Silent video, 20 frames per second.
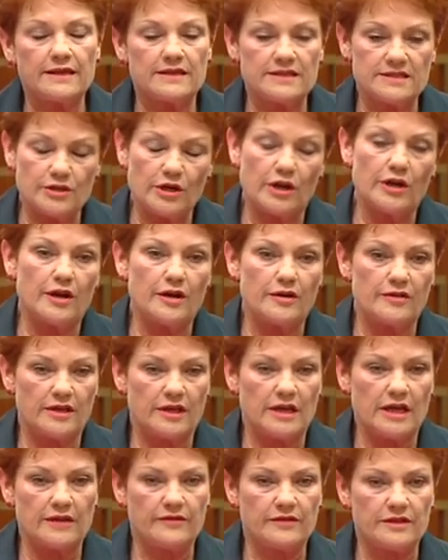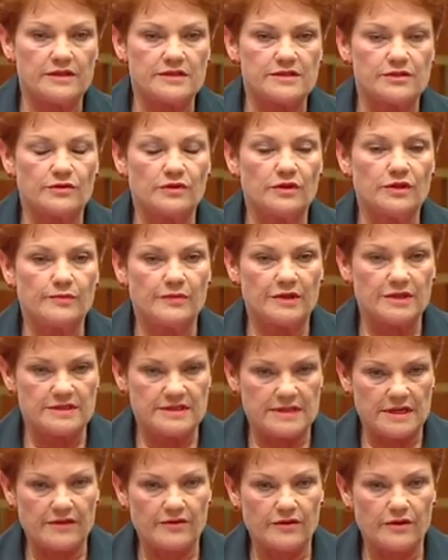It's not only the Catholic schooling, but
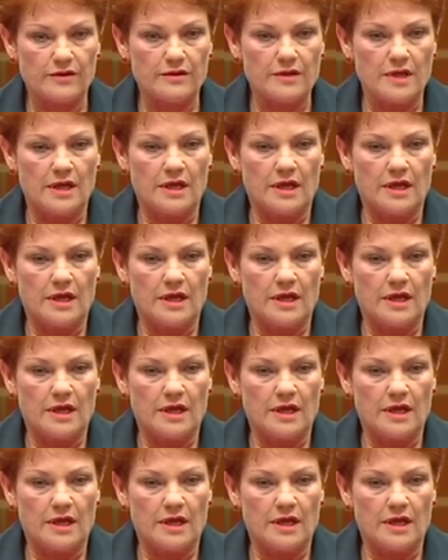it's other